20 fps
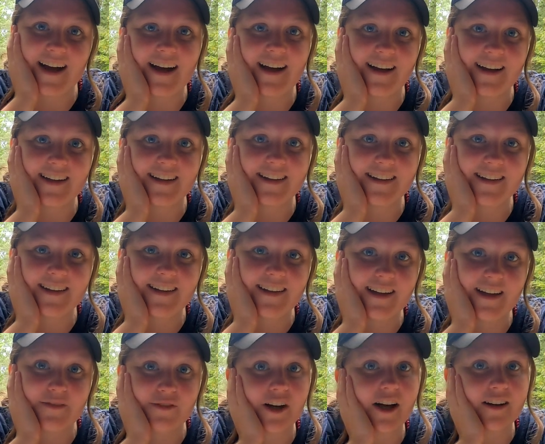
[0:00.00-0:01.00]
I've
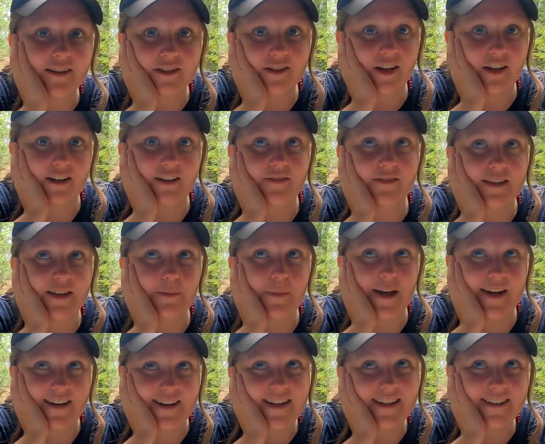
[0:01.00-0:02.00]
gotten a lot of the
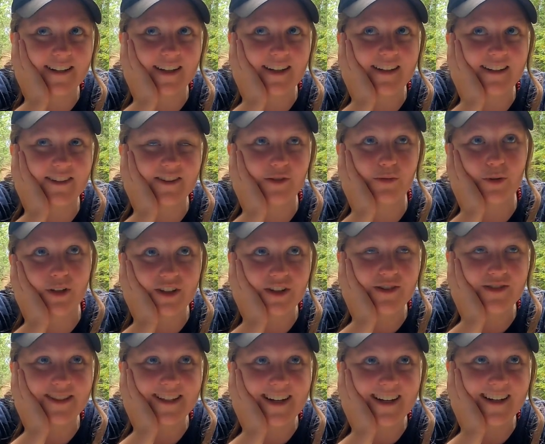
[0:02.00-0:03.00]
painting done on the
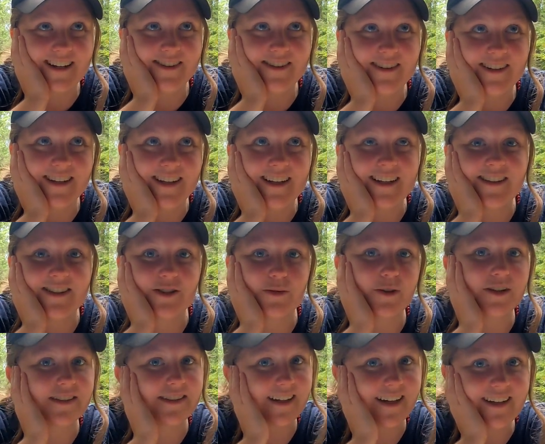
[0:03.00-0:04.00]
windows now, to
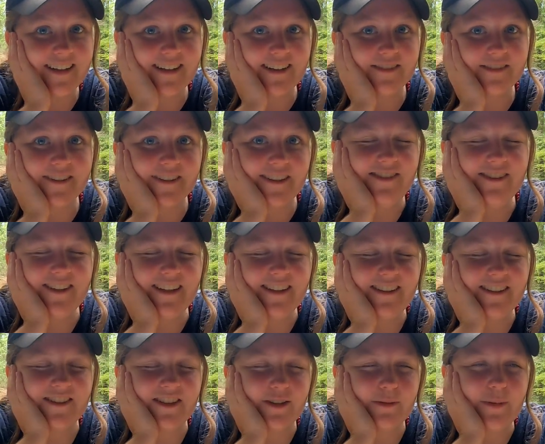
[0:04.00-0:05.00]
where it's kind of too late
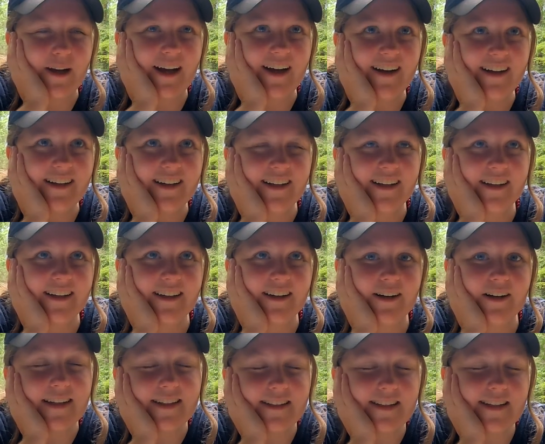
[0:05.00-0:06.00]
to turn back.
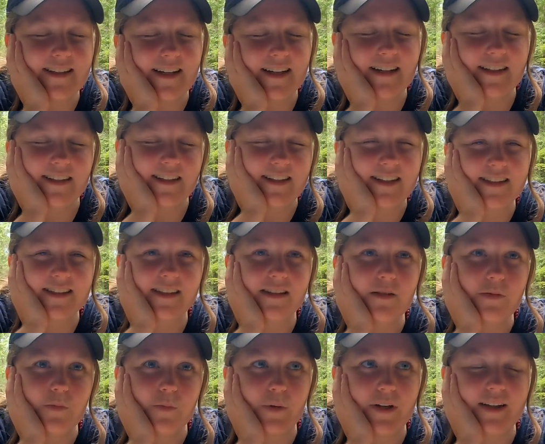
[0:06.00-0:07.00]
I guess it technically
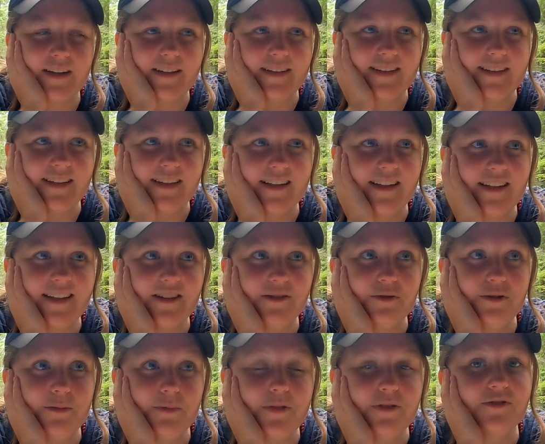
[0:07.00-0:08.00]
isn't, but
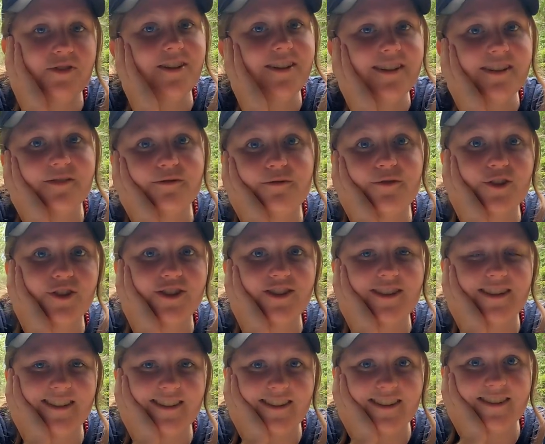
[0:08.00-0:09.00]
it would be really
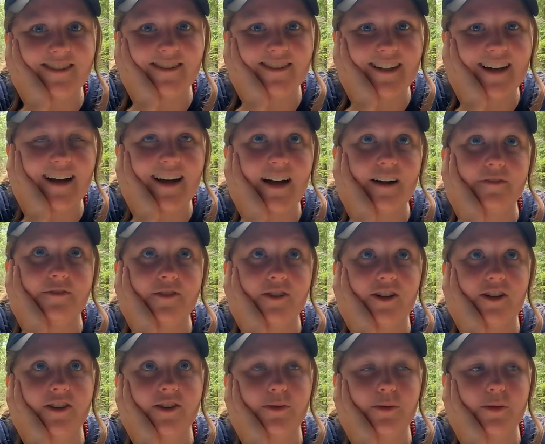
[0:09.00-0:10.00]
unfortunate to do that after
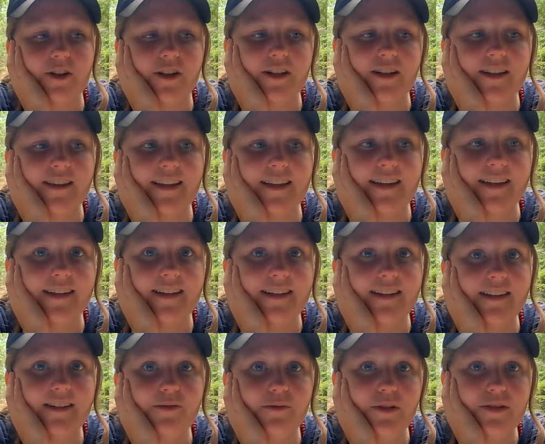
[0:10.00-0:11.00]
all the work that
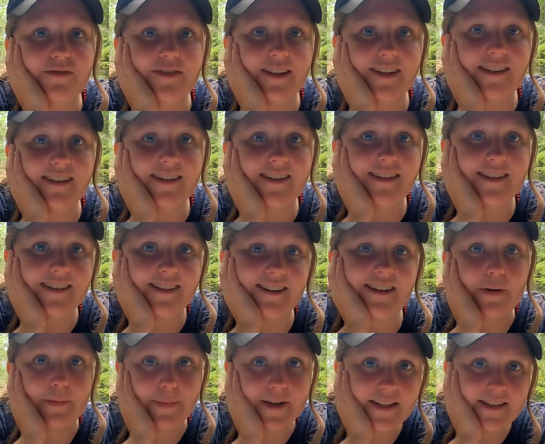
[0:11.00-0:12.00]
we've done.
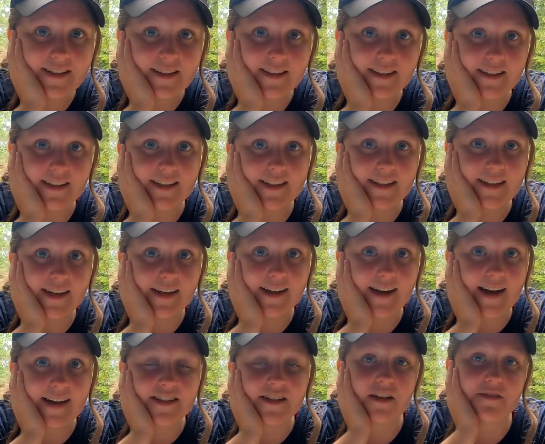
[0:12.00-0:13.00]
But basically,
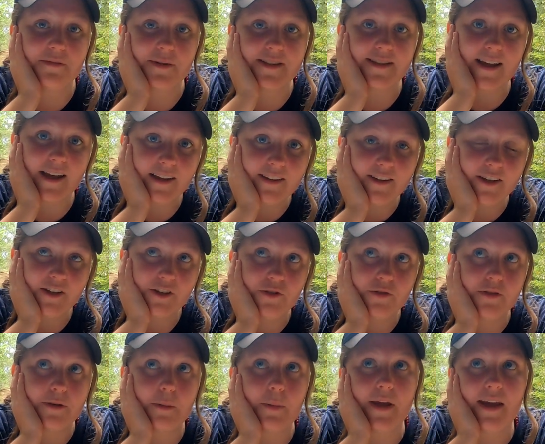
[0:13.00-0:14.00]
as I've been telling
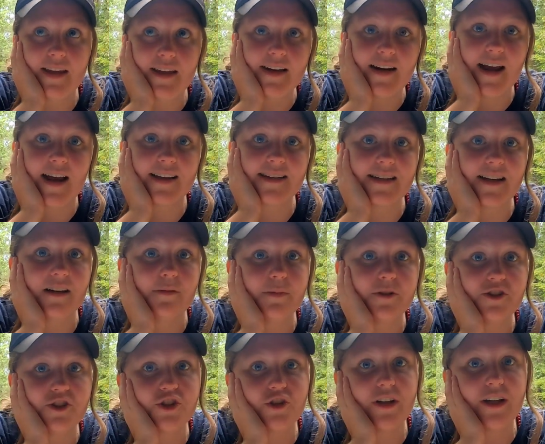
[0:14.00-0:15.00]
you, the paint has not
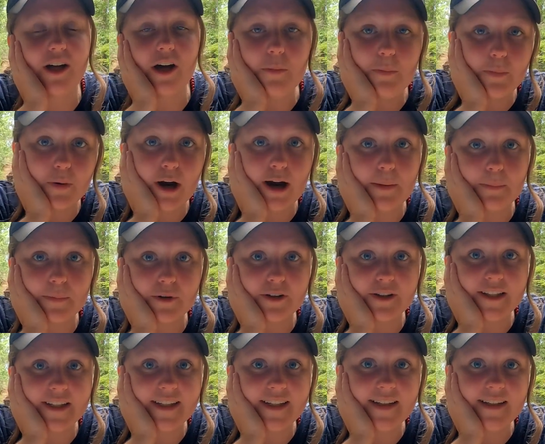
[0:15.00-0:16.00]
been showing up
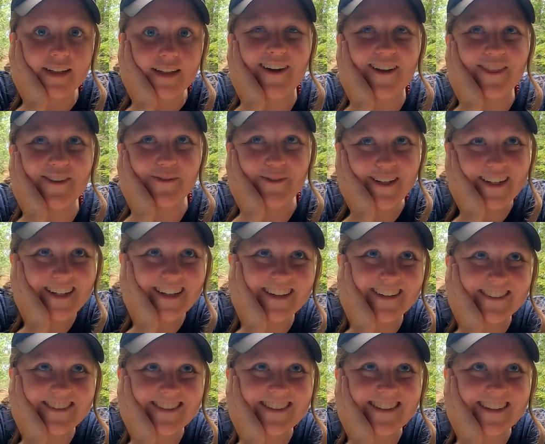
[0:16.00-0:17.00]
properly on the
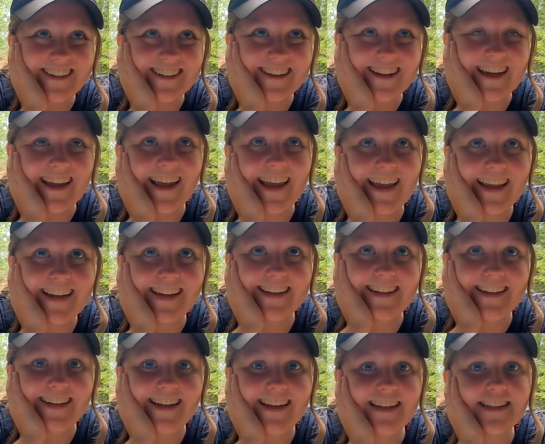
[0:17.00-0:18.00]
windows.
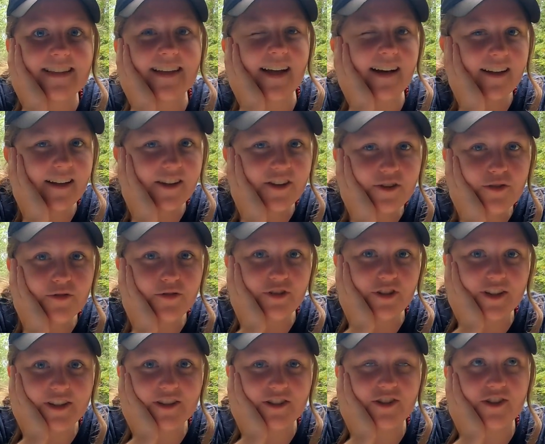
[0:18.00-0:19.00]
And it's not a
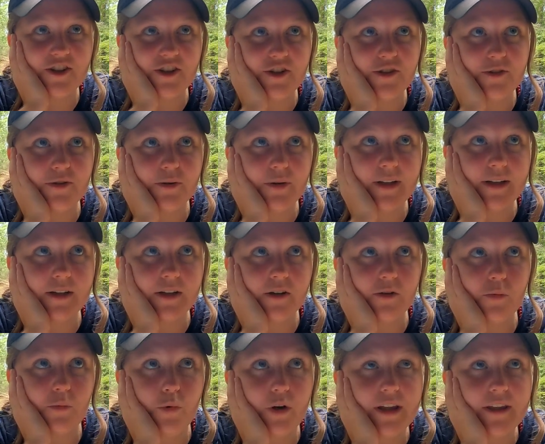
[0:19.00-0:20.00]
huge issue
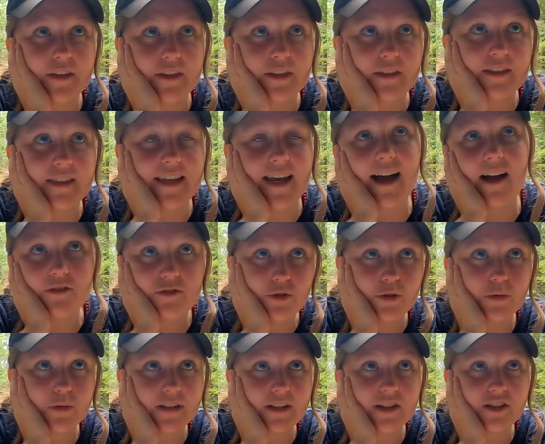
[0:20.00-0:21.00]
with the
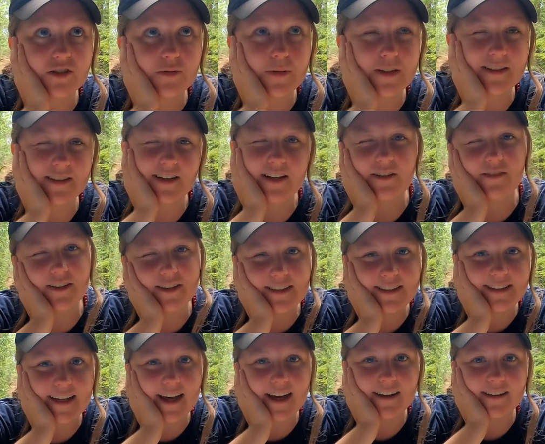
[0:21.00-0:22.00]
outdoor windows because you can't
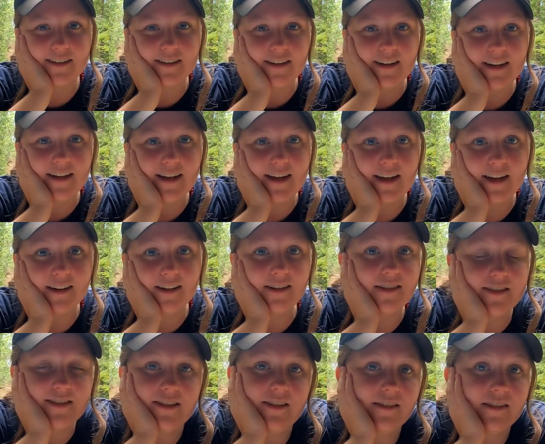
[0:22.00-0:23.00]
really tell. And
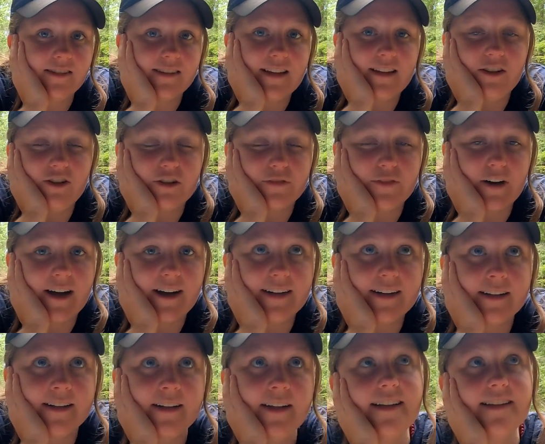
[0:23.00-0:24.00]
honestly, they look
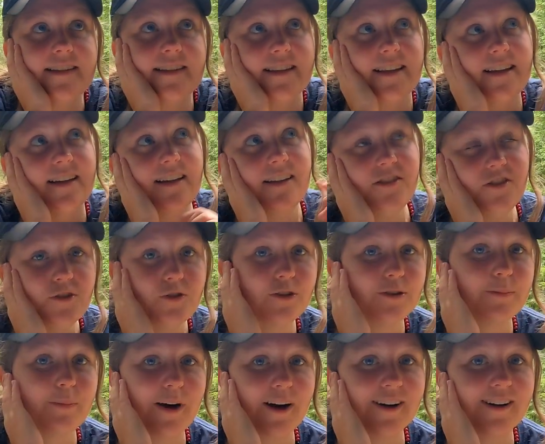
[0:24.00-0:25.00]
fine. It's the
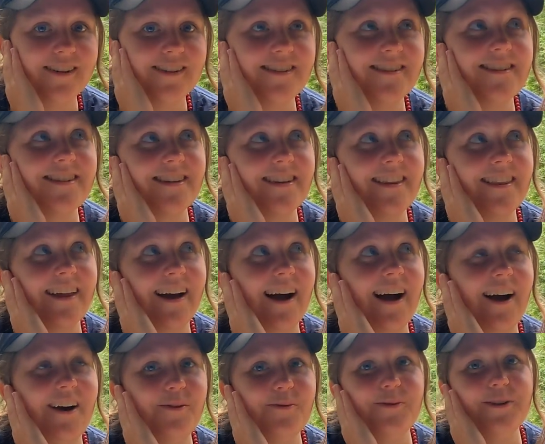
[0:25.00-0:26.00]
indoor parts
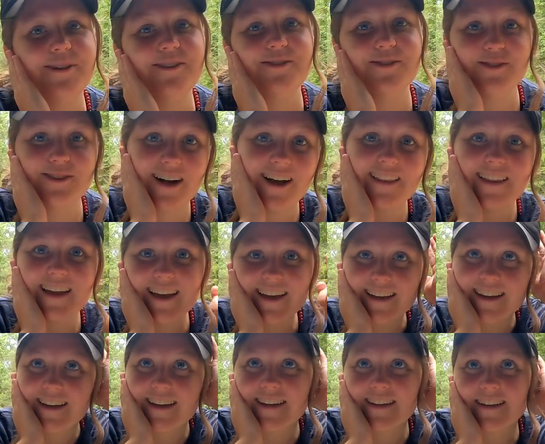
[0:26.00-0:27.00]
that we do not
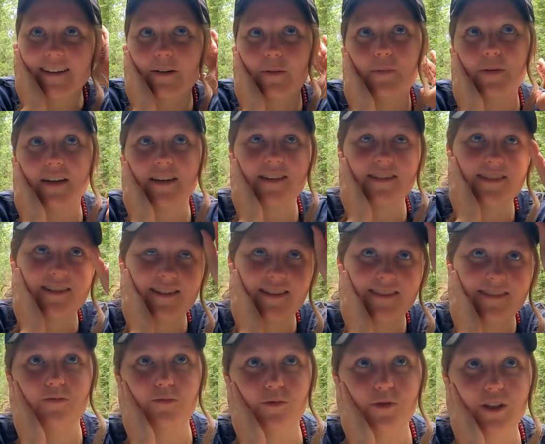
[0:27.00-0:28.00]
like,
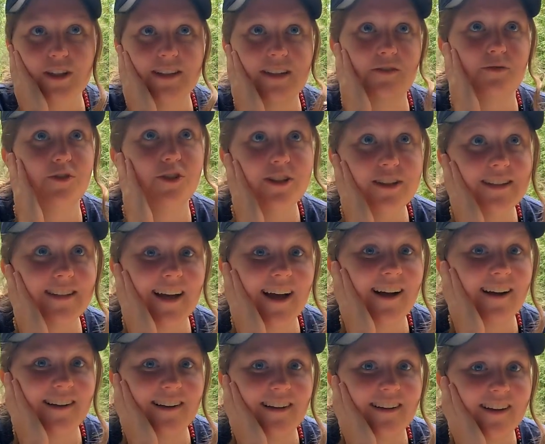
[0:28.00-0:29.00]
because we can really
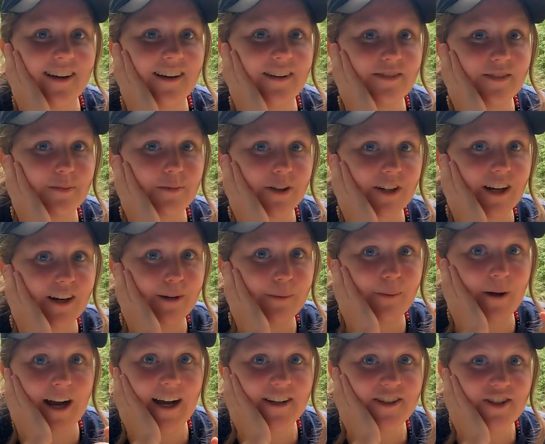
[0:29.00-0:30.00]
tell a lot of them are kind
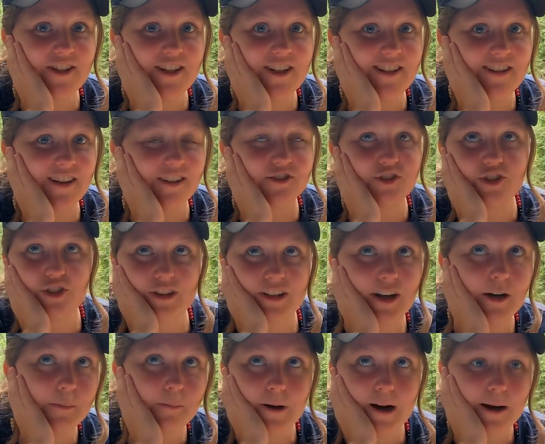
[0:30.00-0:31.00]
of patchy, not showing
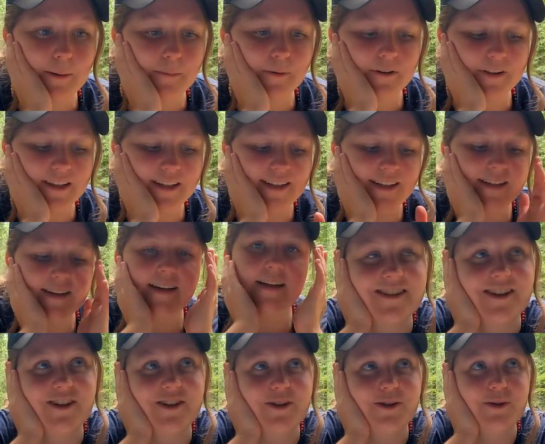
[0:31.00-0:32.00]
up properly.
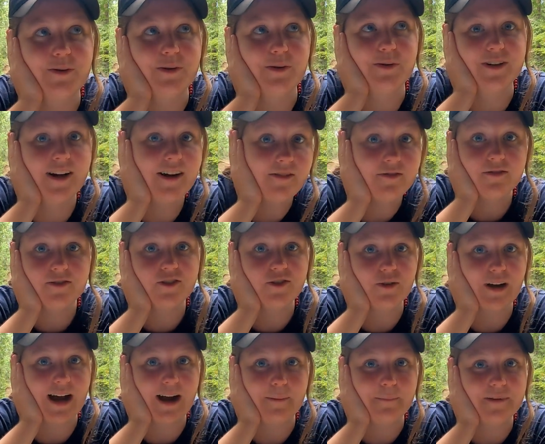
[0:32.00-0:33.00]
So we're not
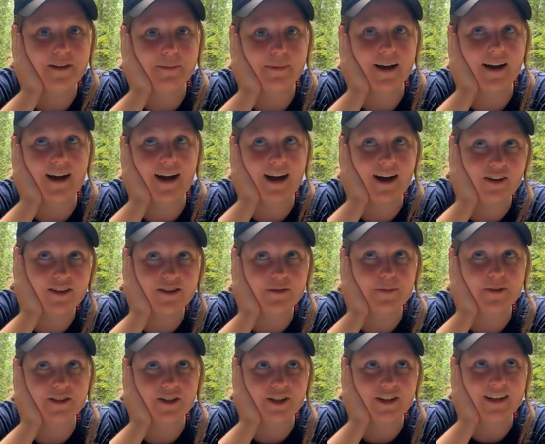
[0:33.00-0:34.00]
too happy about how it's
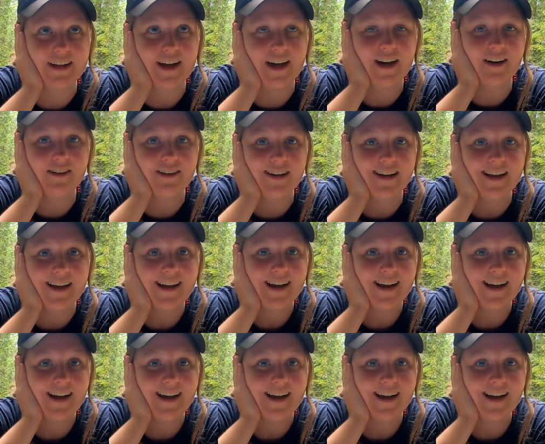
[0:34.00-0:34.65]
been turning out.